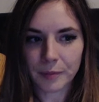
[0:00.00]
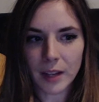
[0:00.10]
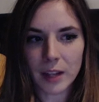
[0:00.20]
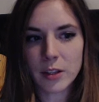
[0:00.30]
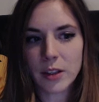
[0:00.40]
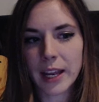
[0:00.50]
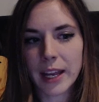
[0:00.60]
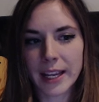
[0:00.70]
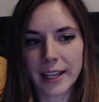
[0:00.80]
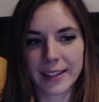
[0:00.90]
so that I
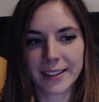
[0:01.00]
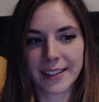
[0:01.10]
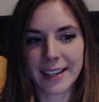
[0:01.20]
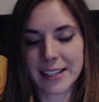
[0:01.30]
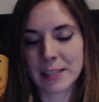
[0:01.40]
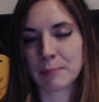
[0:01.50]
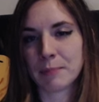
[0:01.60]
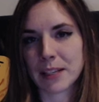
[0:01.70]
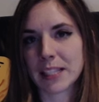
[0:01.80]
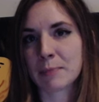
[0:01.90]
can
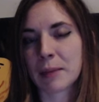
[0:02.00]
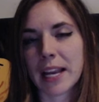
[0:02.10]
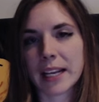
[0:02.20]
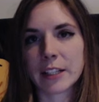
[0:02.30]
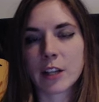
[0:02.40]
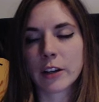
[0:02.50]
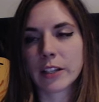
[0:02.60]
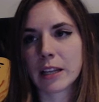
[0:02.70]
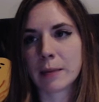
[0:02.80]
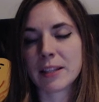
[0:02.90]
explain and talk to
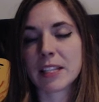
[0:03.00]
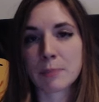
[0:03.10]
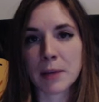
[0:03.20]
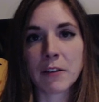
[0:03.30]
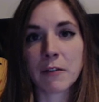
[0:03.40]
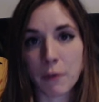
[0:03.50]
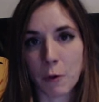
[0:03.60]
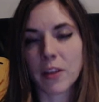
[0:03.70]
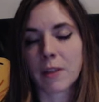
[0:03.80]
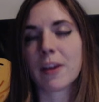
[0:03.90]
them and speak
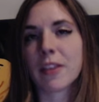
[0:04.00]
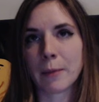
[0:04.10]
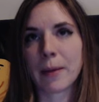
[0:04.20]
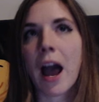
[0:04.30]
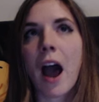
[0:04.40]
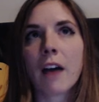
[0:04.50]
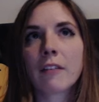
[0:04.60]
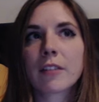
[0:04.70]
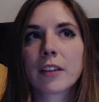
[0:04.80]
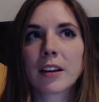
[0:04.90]
for them on their behalf
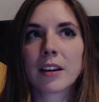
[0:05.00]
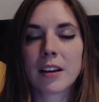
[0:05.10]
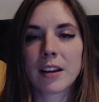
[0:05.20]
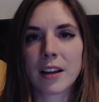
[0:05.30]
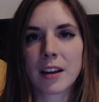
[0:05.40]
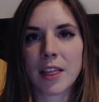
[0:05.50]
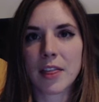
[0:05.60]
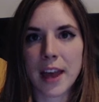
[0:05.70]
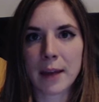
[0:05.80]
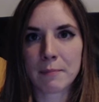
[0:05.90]

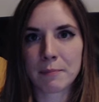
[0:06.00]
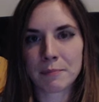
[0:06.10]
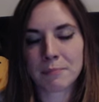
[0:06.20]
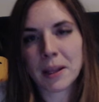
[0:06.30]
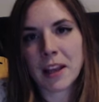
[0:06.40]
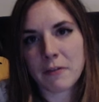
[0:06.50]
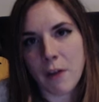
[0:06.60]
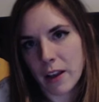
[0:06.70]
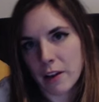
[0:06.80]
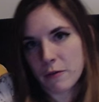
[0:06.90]
than play
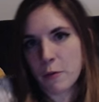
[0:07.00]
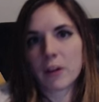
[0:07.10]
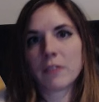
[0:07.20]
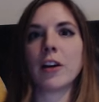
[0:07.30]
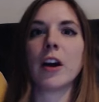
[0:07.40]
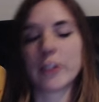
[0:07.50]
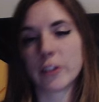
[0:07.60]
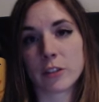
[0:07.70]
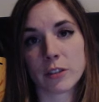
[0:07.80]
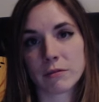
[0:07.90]
Fallout 4 for
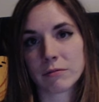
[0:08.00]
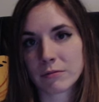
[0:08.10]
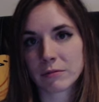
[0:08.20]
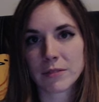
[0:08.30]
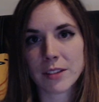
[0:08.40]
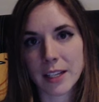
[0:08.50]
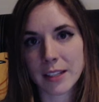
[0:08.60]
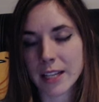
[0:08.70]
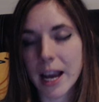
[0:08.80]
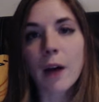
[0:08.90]

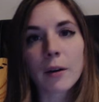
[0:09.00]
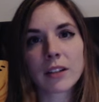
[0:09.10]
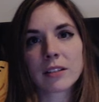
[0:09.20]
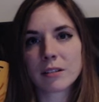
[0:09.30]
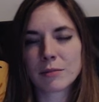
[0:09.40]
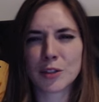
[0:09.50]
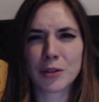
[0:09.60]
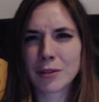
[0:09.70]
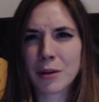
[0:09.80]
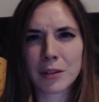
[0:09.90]
160 hours, which you
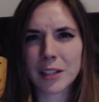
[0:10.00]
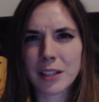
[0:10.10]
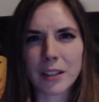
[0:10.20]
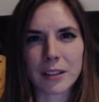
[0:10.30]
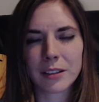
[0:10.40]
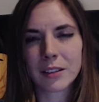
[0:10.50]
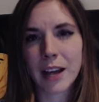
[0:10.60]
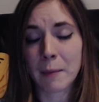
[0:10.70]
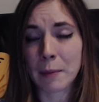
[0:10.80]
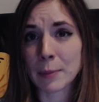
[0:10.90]
can totally do,
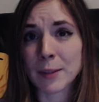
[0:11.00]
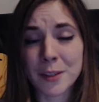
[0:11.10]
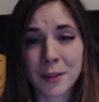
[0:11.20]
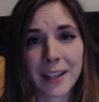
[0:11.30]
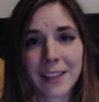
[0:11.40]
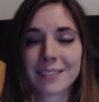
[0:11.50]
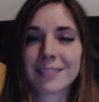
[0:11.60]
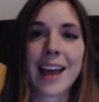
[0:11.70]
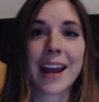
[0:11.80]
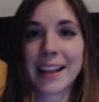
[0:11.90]
and people do it.
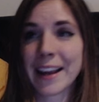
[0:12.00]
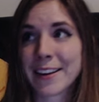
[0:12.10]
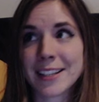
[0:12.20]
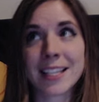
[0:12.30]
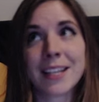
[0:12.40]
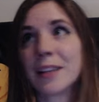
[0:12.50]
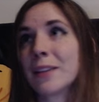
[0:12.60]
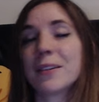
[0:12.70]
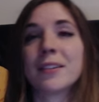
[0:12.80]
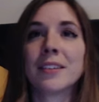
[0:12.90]
And I guarantee
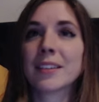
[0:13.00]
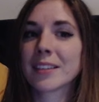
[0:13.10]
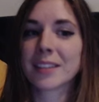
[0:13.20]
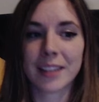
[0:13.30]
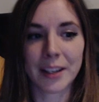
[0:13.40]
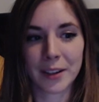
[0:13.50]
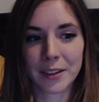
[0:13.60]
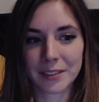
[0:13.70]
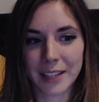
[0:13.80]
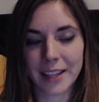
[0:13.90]
you, you
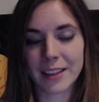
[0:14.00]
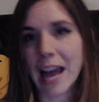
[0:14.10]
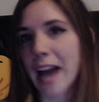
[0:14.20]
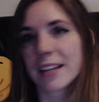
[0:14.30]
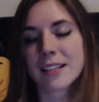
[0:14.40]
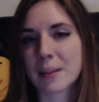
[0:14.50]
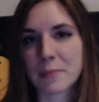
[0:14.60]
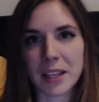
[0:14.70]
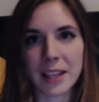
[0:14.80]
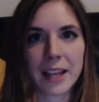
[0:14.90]
know, like that is
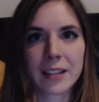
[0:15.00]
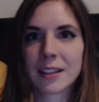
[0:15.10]
something that